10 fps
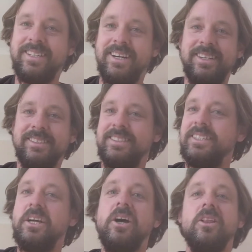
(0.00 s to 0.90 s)
you know,
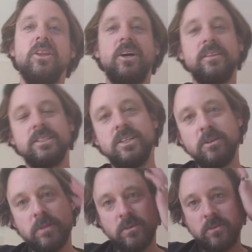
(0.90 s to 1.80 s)
learn the
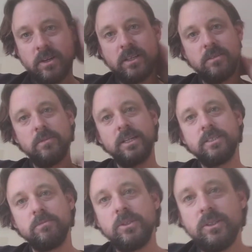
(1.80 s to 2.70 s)
song. But what the
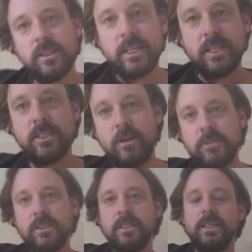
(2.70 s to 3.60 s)
most important thing is I'm
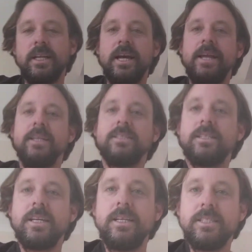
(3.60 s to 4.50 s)
doing today is
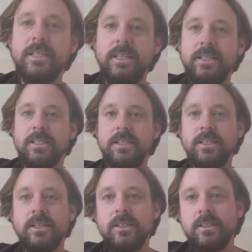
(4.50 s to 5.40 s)
teaching you to
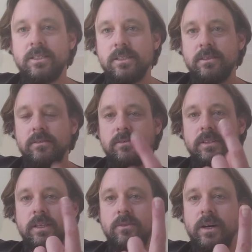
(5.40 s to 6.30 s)
use
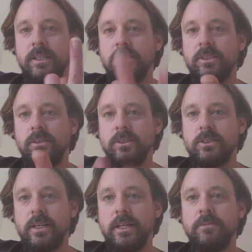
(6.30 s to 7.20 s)
finger one, two, and
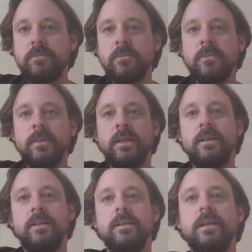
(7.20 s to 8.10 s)
three.
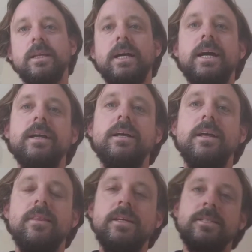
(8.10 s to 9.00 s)
Okay?
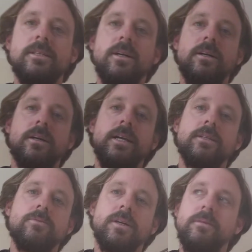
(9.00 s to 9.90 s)
This song
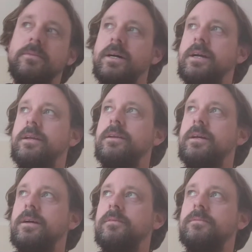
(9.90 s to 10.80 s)
is one of my
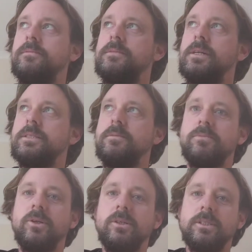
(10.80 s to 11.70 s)
um, most
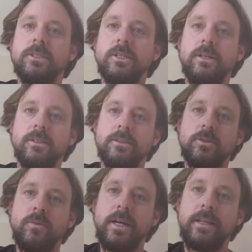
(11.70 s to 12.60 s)
important songs
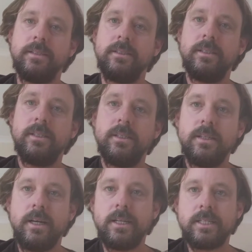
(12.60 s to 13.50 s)
when
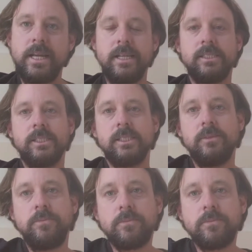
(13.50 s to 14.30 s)
I teach